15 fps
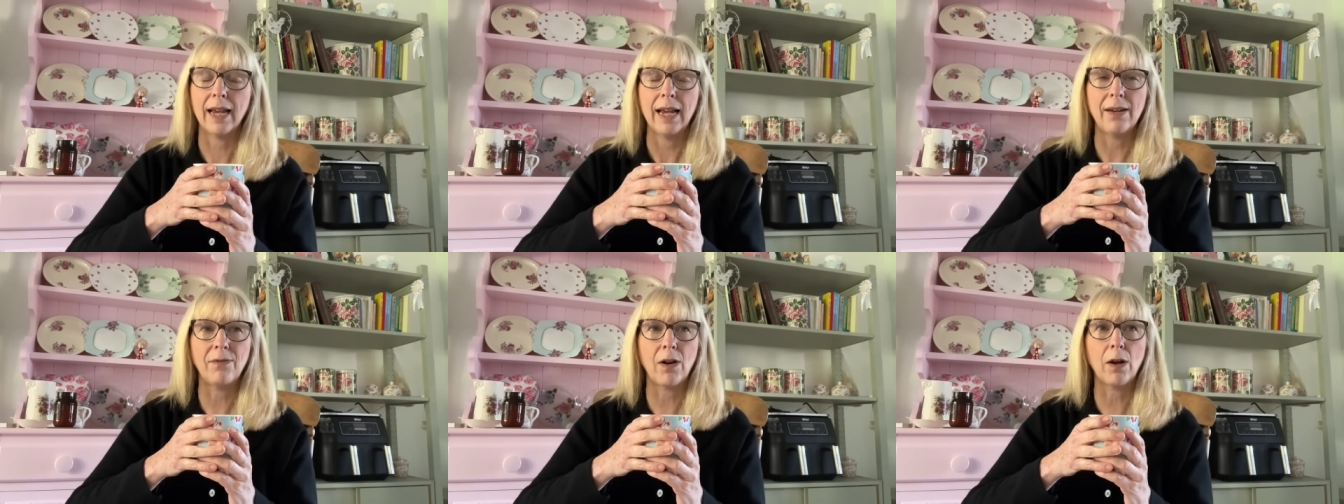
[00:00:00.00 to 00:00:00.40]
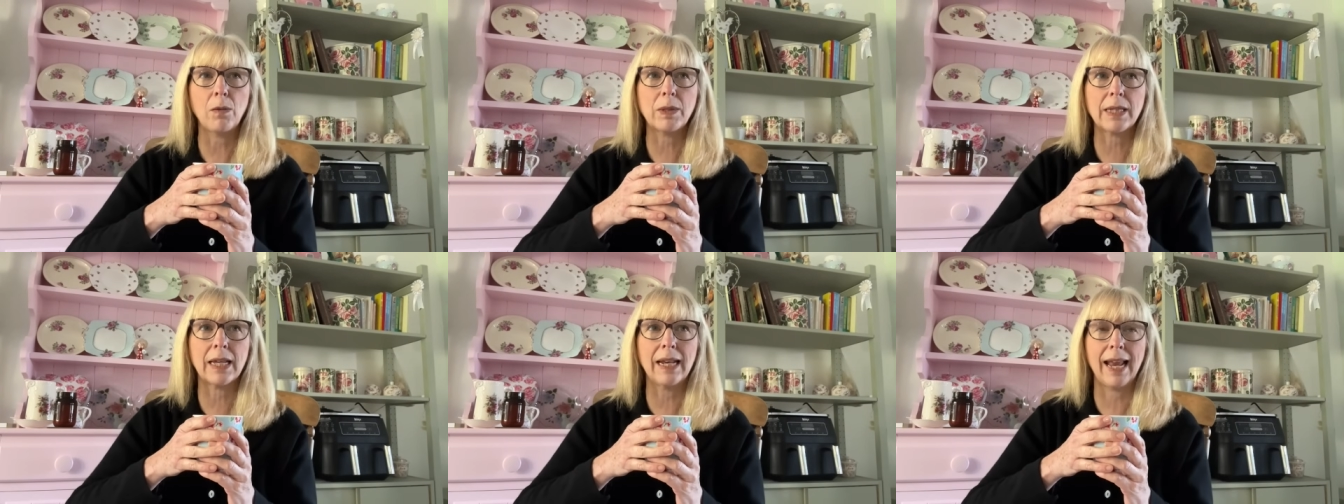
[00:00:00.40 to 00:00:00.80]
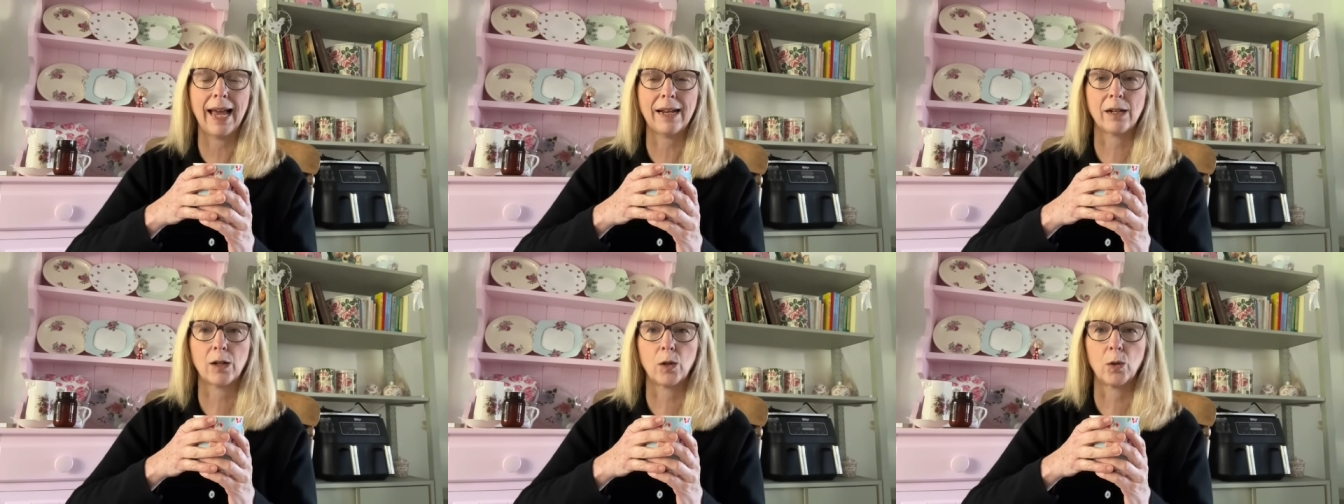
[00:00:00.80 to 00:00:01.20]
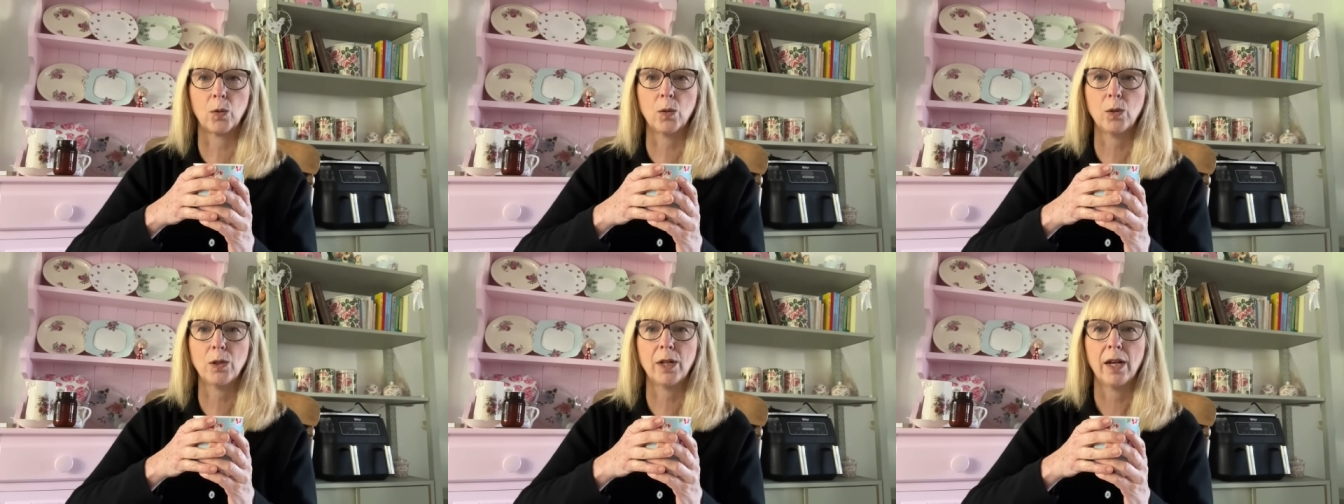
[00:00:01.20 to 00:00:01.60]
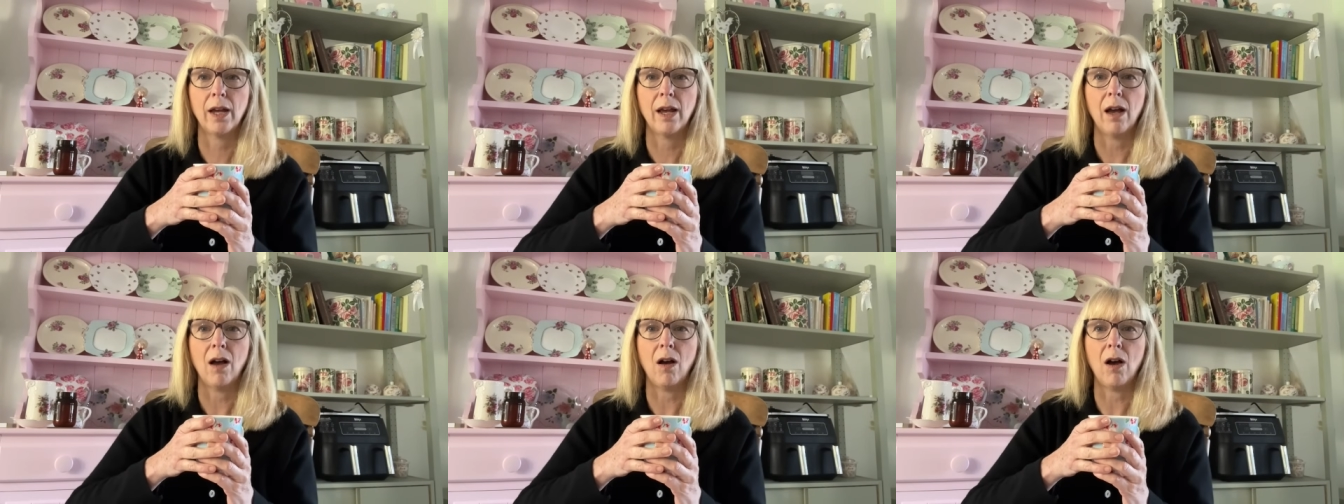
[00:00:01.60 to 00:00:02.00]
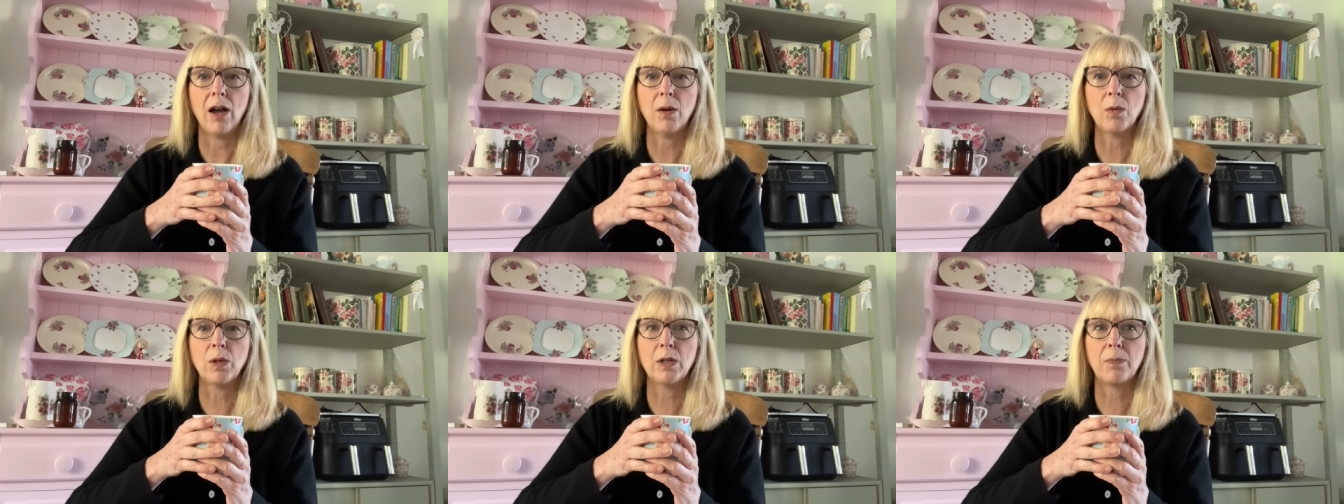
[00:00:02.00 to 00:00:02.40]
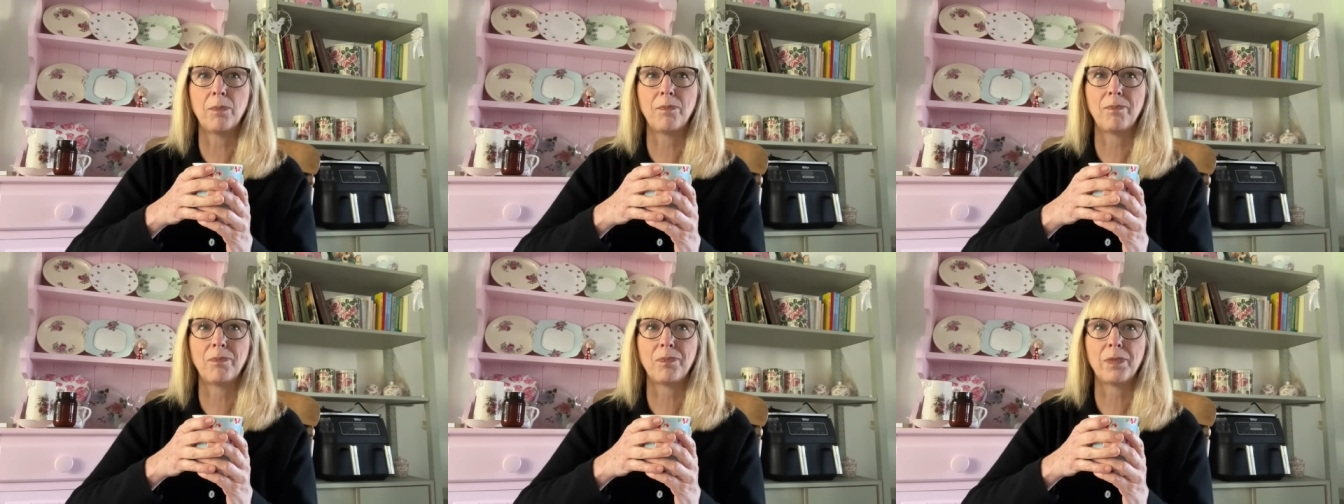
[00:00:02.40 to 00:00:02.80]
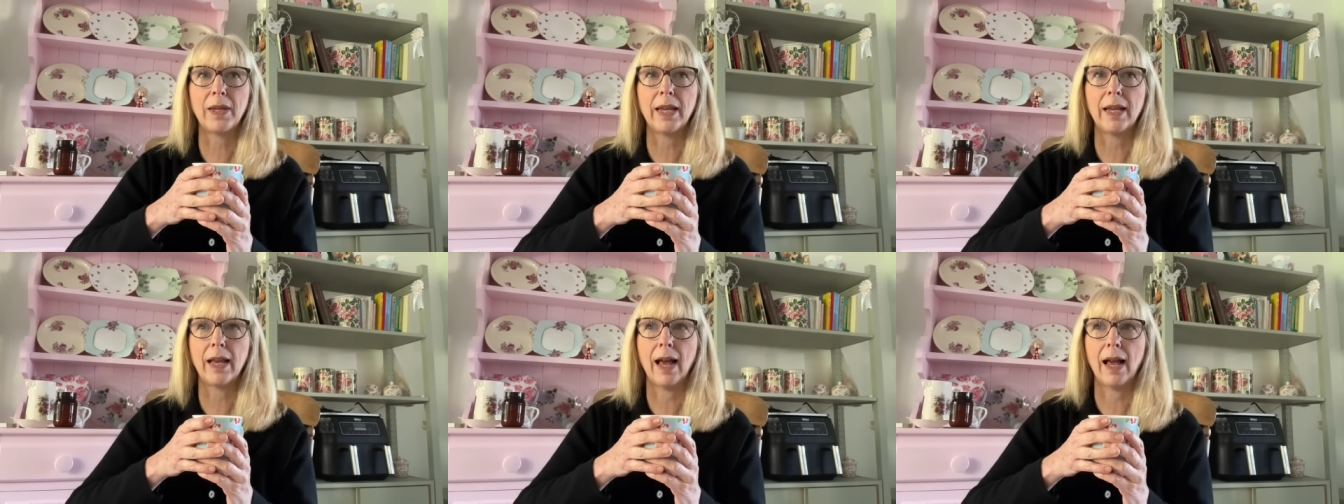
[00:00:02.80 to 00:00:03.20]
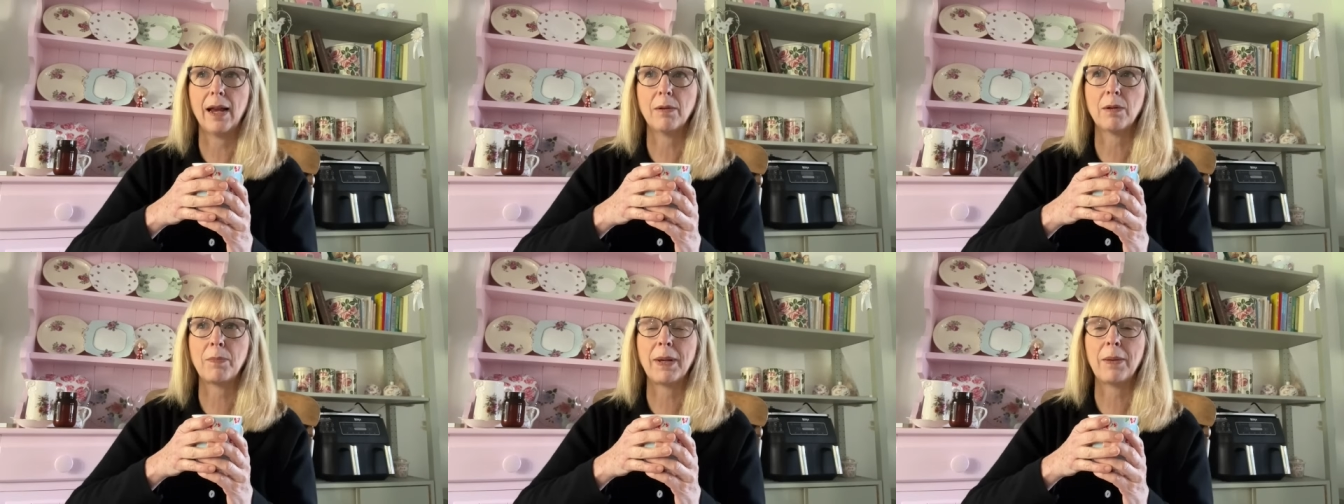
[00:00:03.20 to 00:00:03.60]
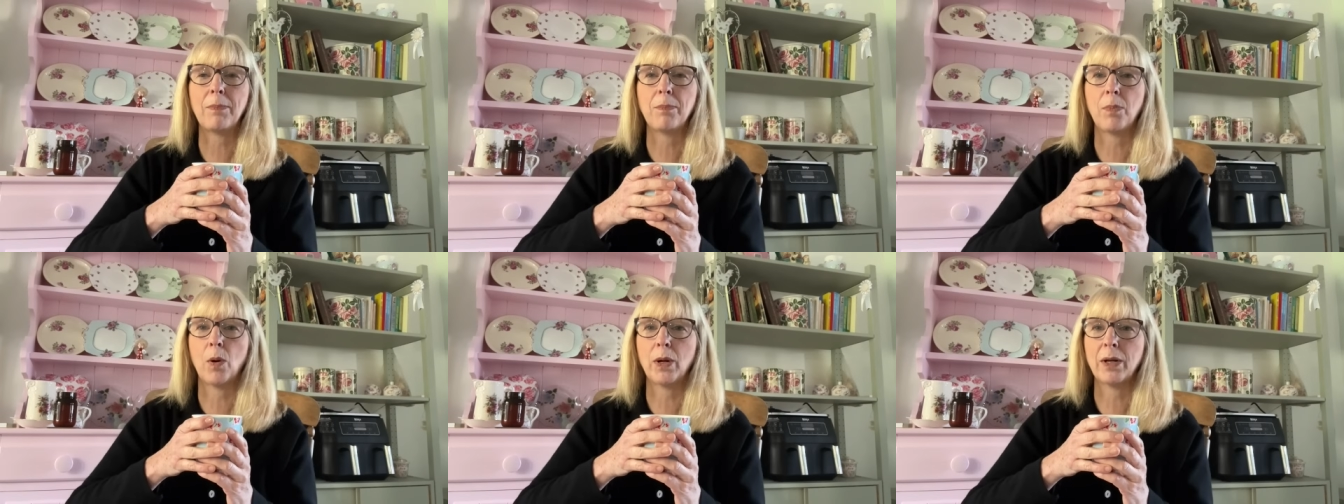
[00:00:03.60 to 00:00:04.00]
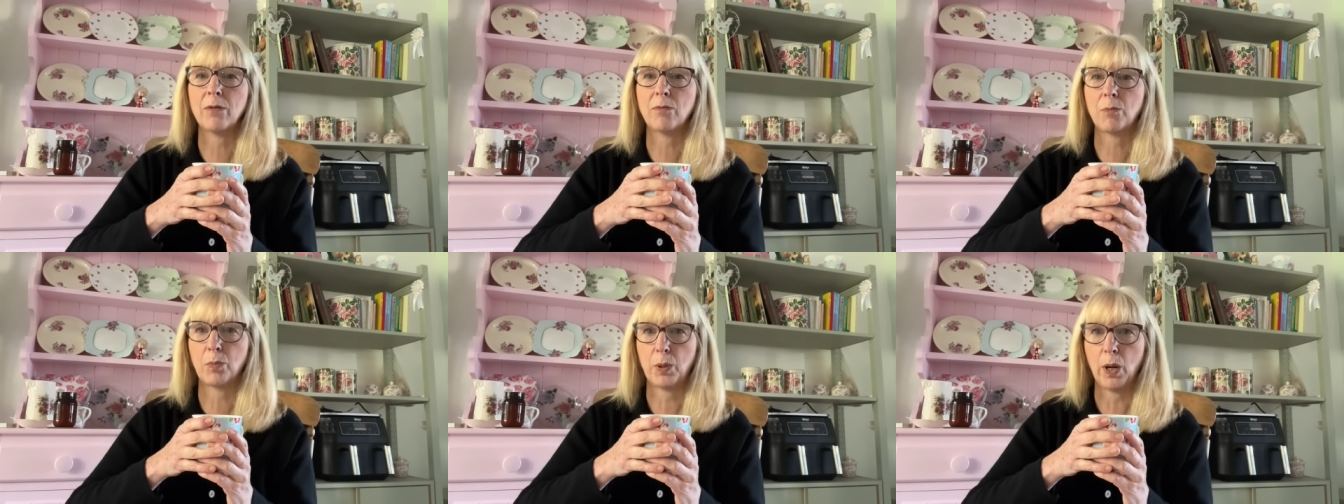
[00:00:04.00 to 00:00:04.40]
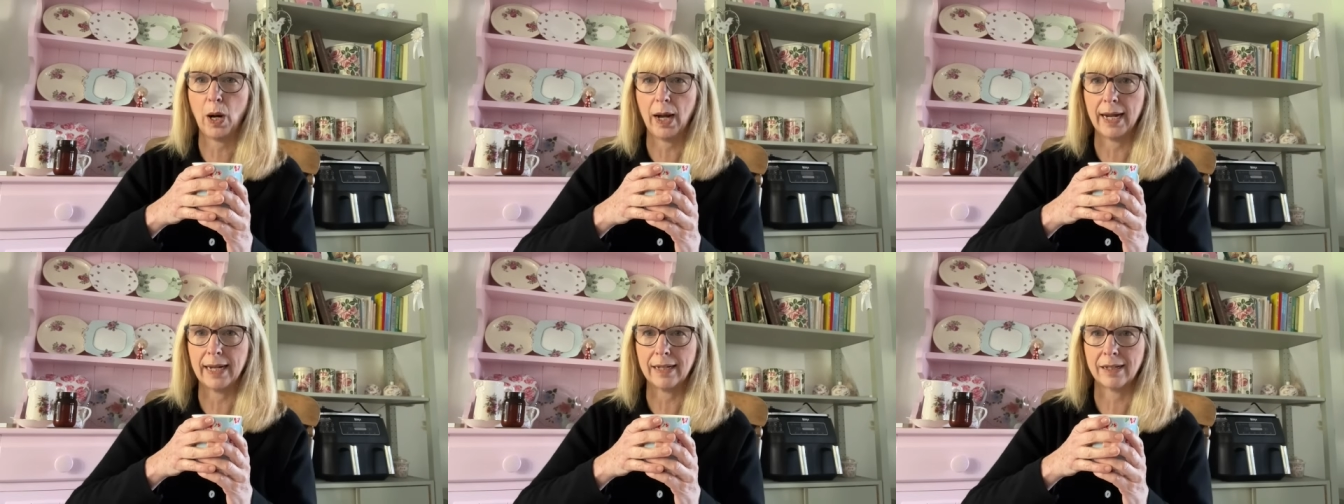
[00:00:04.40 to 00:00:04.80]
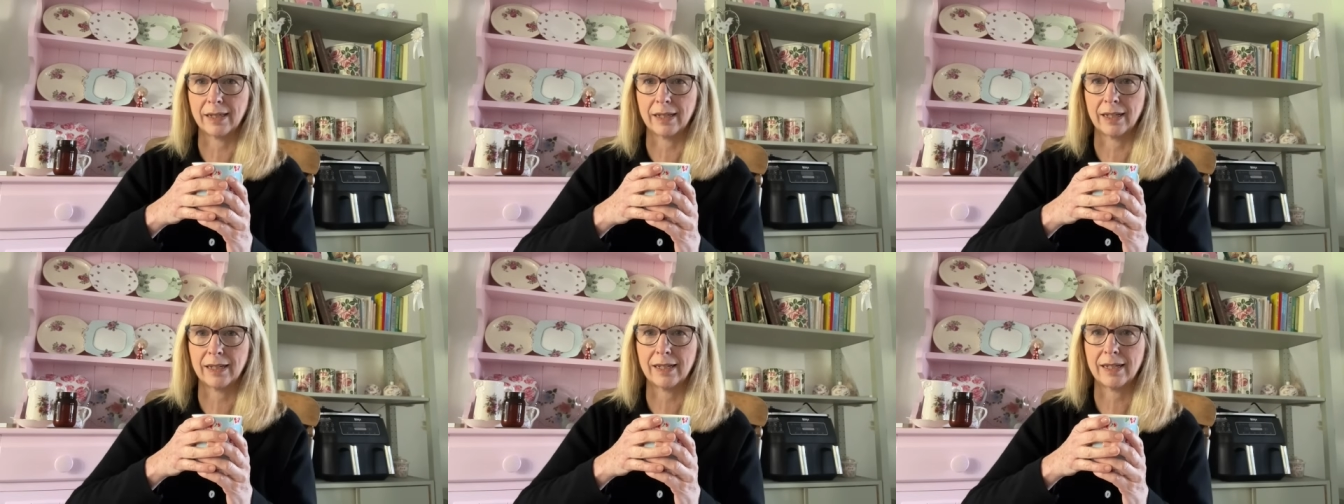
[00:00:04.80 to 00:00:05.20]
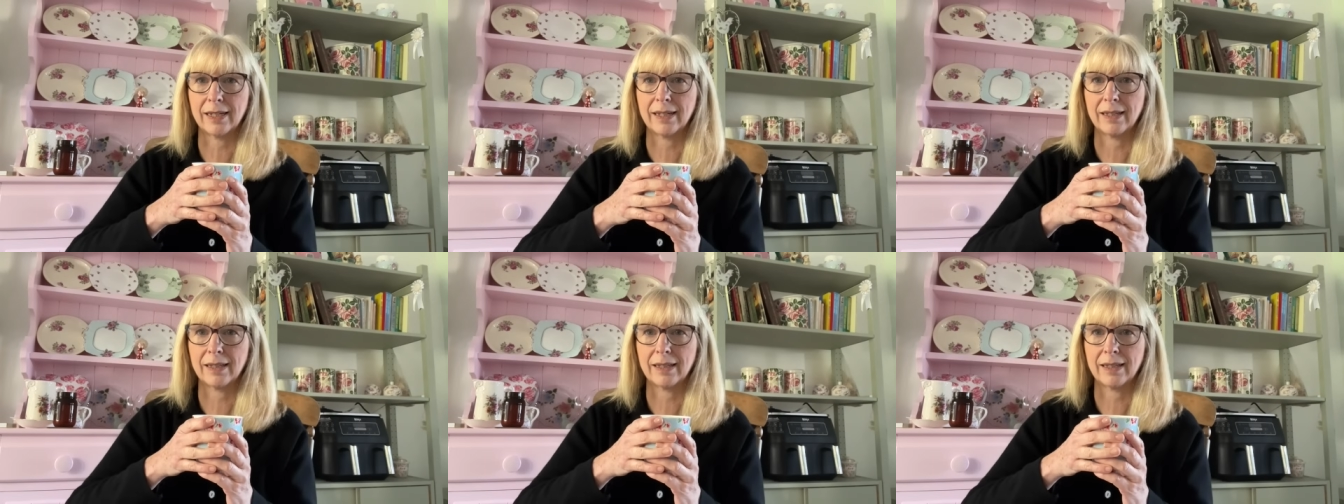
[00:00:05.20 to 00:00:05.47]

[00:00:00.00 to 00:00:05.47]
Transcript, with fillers: If I was a landlord, it would be a point of pride that